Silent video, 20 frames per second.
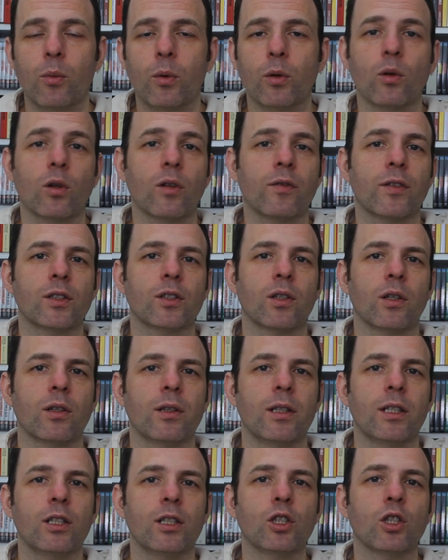when all of a
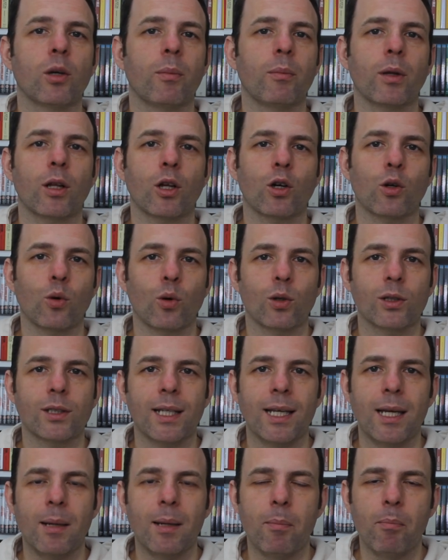sudden they stumble
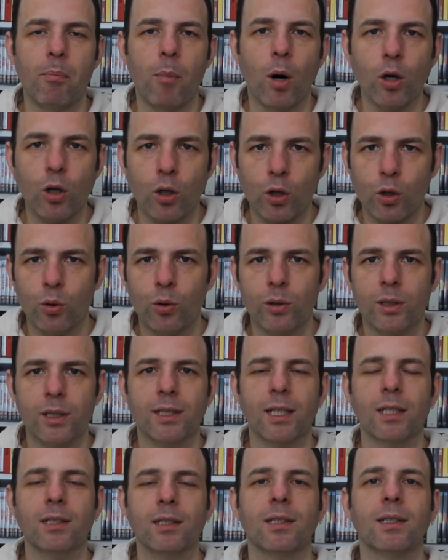across a monk who
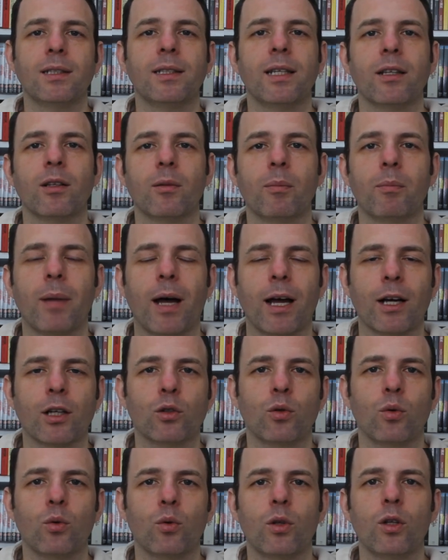decides to take them
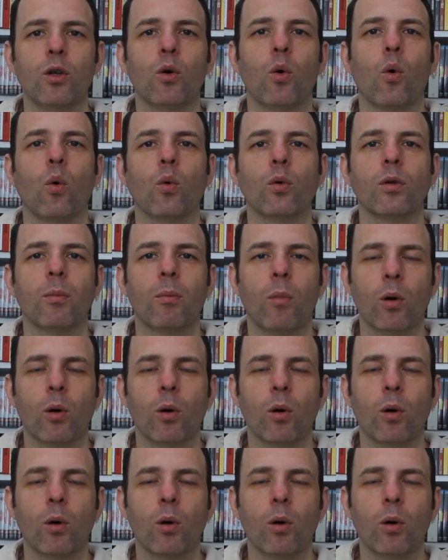back to the old